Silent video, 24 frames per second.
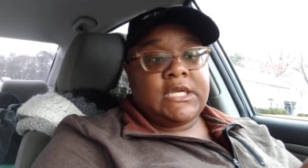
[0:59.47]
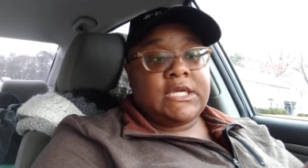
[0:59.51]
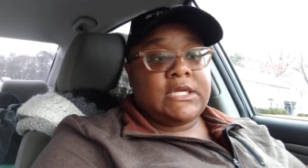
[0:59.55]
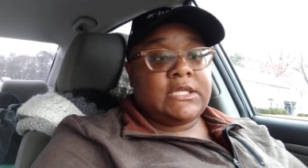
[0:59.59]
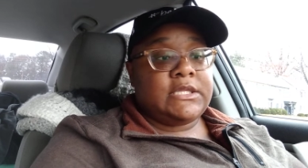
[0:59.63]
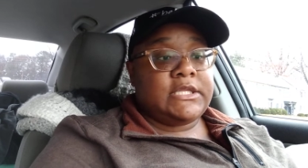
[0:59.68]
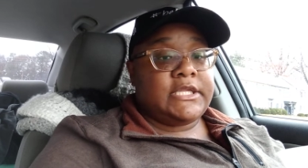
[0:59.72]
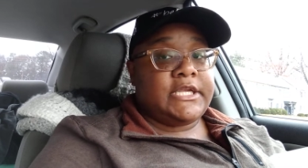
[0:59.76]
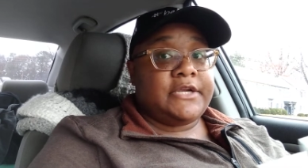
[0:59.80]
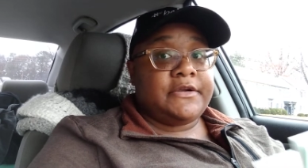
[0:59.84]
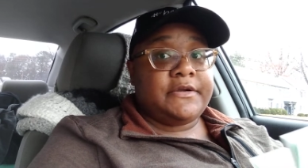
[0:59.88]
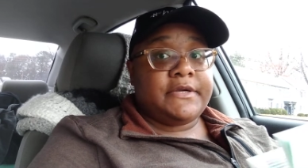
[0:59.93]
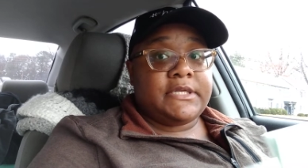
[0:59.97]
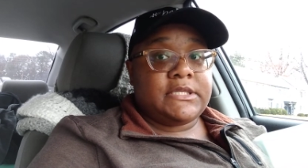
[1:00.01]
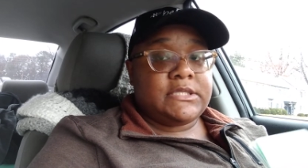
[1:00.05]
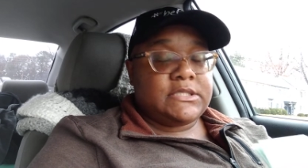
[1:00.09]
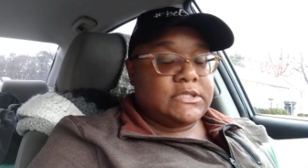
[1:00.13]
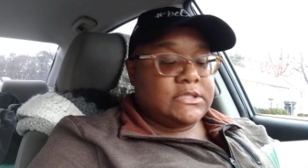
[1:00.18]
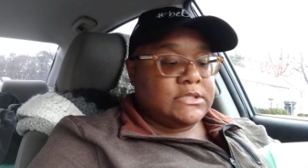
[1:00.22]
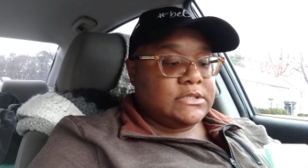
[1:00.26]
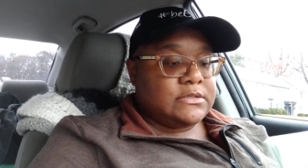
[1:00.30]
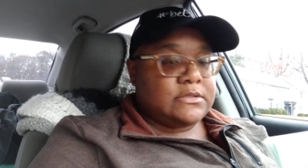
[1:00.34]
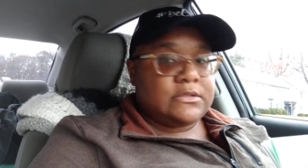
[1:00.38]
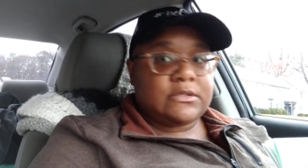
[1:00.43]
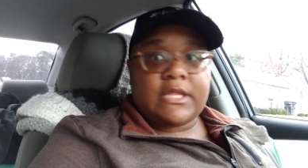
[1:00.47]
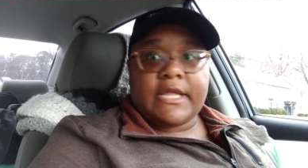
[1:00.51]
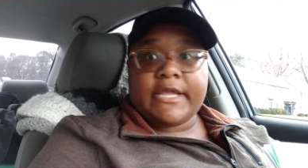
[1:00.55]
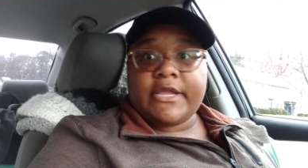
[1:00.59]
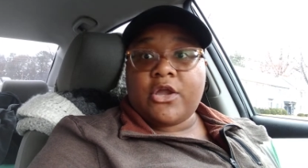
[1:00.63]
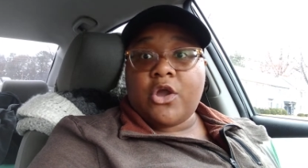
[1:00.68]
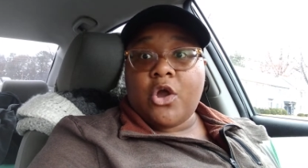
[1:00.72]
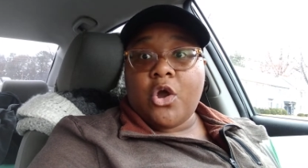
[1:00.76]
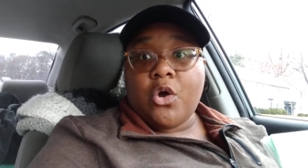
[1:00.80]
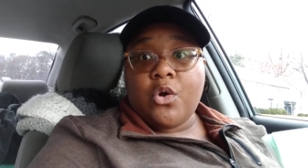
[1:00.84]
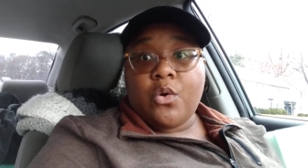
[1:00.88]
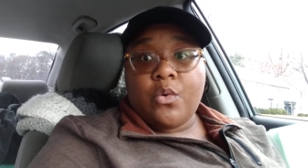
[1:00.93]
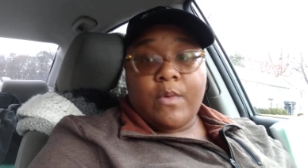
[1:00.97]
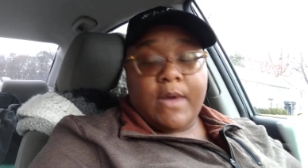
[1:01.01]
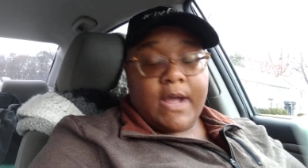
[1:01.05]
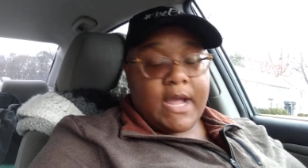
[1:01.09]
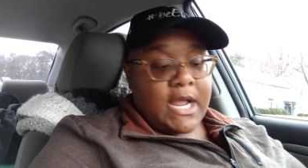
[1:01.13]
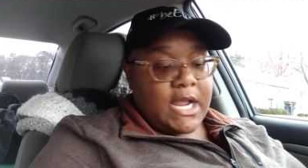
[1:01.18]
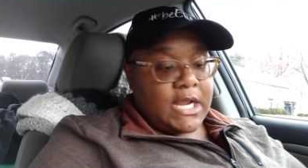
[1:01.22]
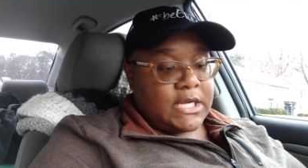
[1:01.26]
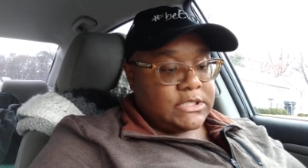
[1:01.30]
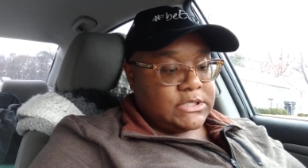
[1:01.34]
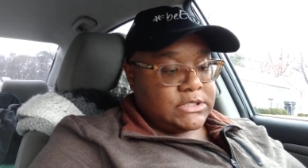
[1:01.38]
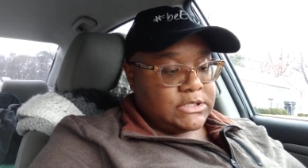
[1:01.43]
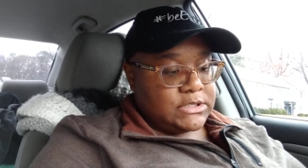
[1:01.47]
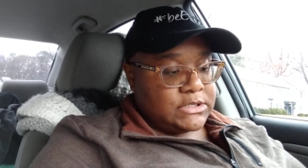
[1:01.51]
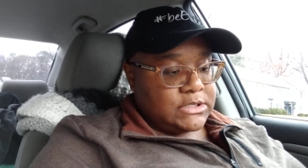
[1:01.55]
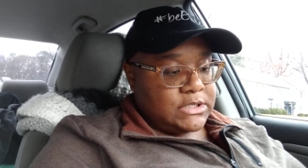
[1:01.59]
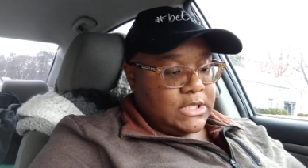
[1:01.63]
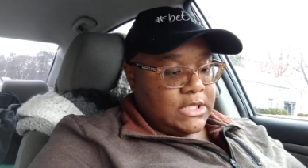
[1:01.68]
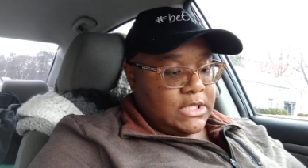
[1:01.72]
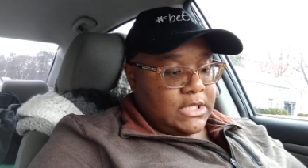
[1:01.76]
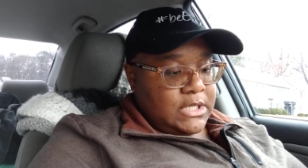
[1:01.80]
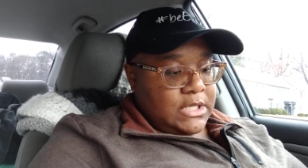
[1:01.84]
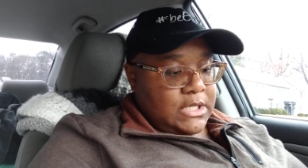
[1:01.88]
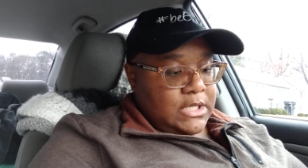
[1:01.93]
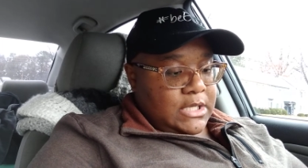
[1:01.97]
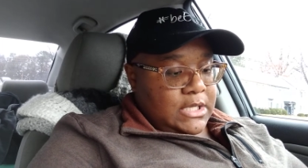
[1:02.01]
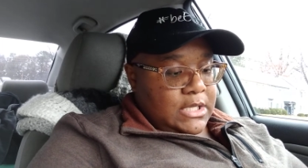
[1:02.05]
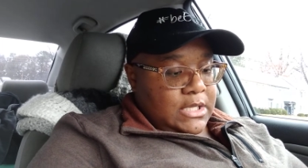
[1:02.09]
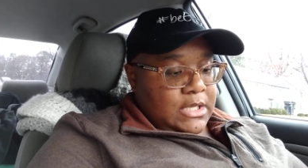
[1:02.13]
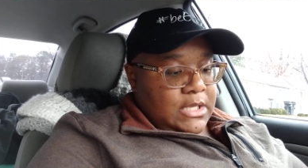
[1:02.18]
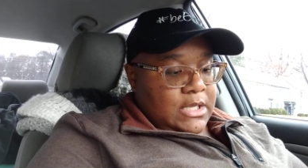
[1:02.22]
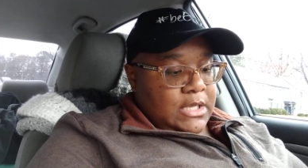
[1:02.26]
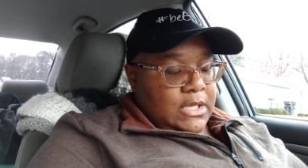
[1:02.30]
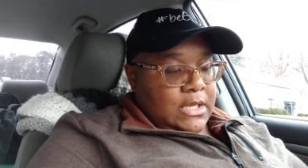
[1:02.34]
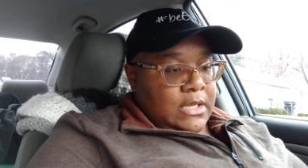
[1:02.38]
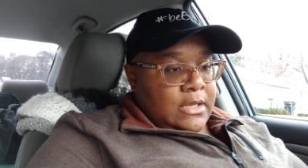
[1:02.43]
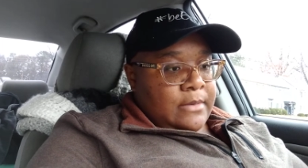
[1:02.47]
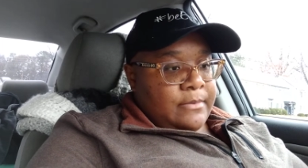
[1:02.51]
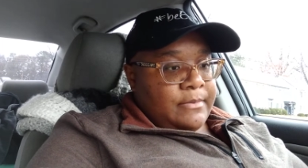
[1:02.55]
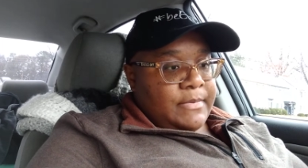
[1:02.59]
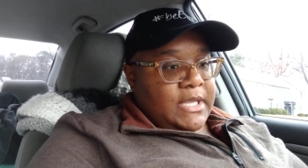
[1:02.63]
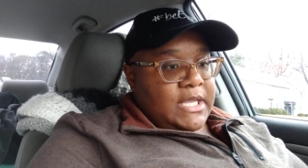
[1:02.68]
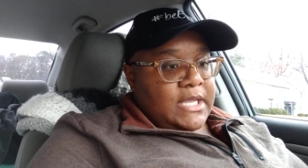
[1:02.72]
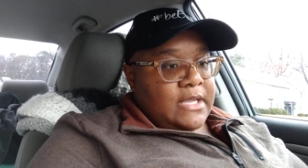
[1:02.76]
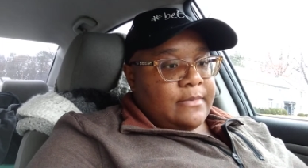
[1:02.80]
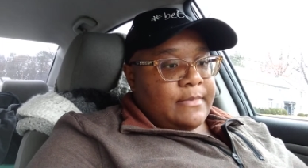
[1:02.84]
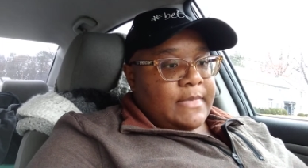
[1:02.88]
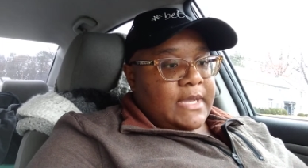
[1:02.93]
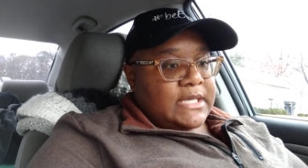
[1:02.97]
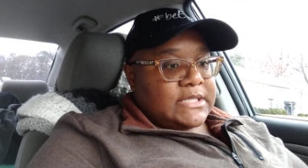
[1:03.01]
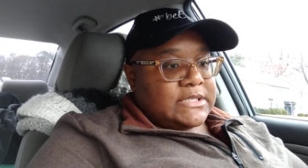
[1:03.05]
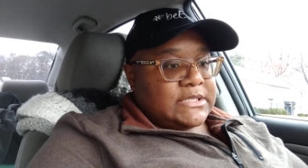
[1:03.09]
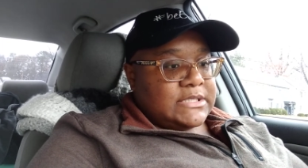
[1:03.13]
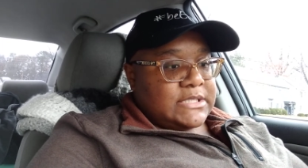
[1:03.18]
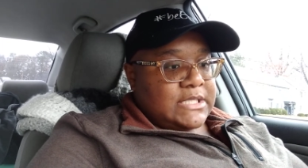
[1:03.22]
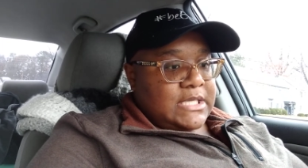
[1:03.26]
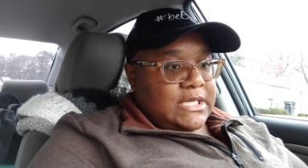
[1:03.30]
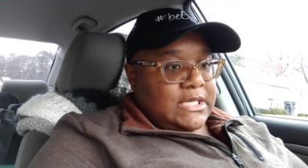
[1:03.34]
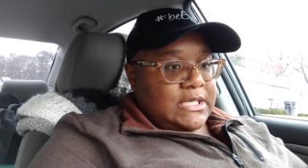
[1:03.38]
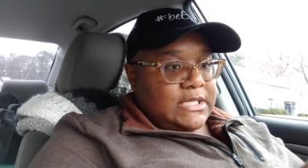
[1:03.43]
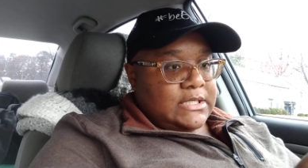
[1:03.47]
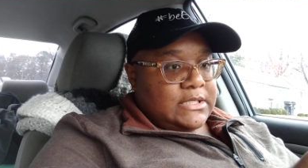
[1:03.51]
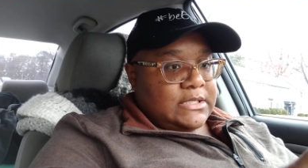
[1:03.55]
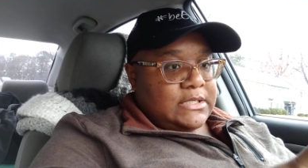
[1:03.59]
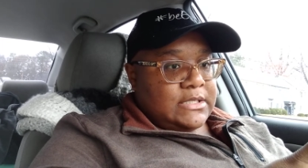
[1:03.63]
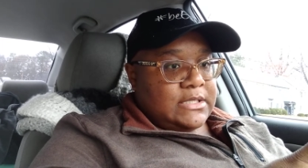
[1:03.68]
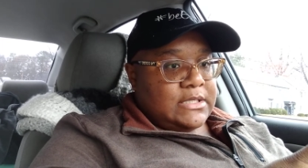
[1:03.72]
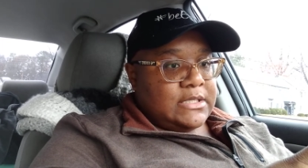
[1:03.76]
clearance, like co-wash. Me and my son,